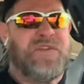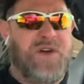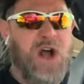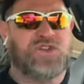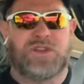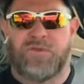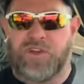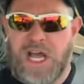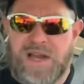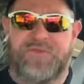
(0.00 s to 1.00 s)
Folks, the
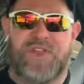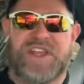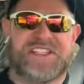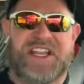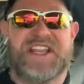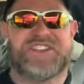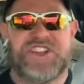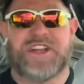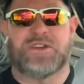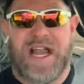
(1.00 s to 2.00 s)
flood for this end
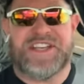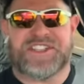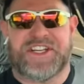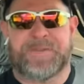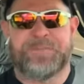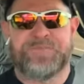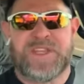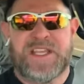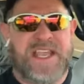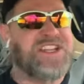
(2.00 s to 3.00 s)

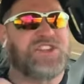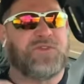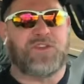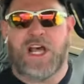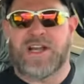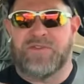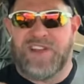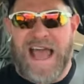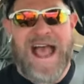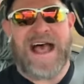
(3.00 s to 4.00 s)
generation is the flood of
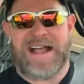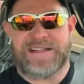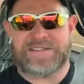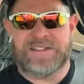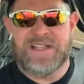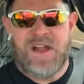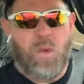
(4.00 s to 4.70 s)
lies.